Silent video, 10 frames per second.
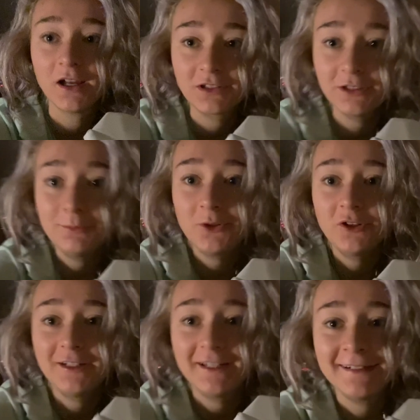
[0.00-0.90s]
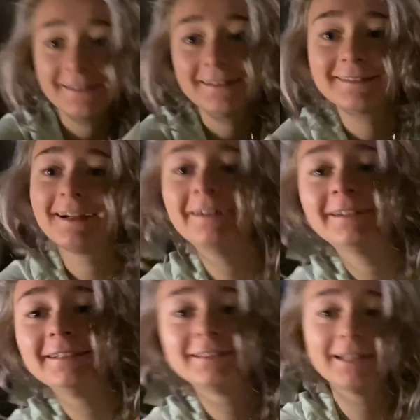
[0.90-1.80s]
Good morning,
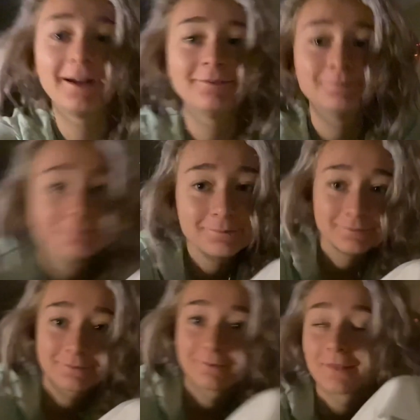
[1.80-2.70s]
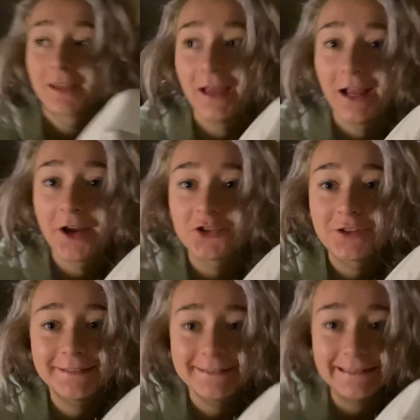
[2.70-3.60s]
guys. Um, as you
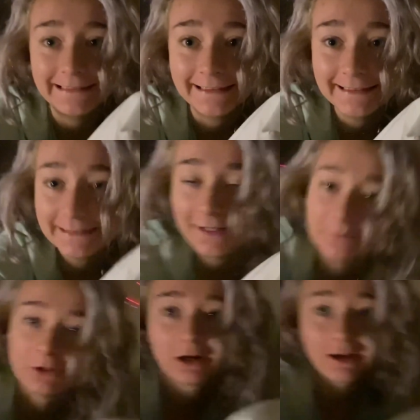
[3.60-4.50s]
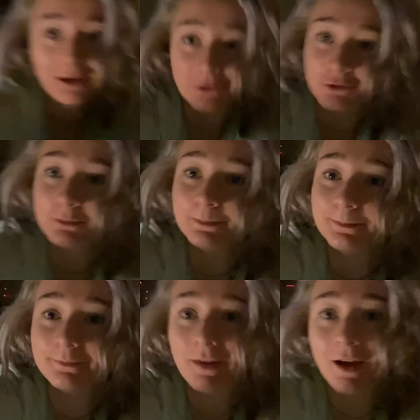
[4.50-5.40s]
can see, I'm not at home.
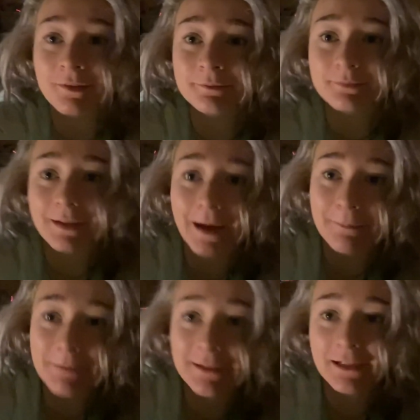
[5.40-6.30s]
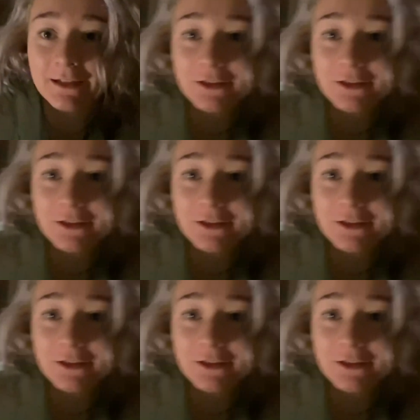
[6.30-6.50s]
Um, back at